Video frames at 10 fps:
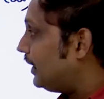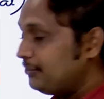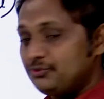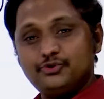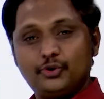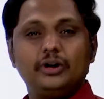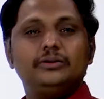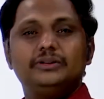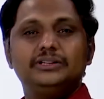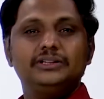have to draw.
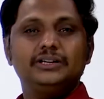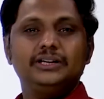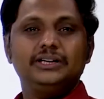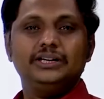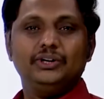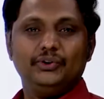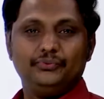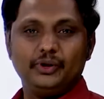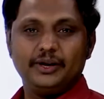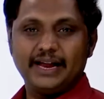If
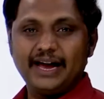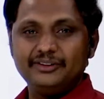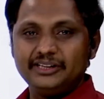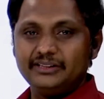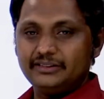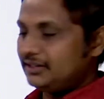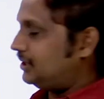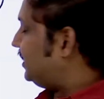you are having that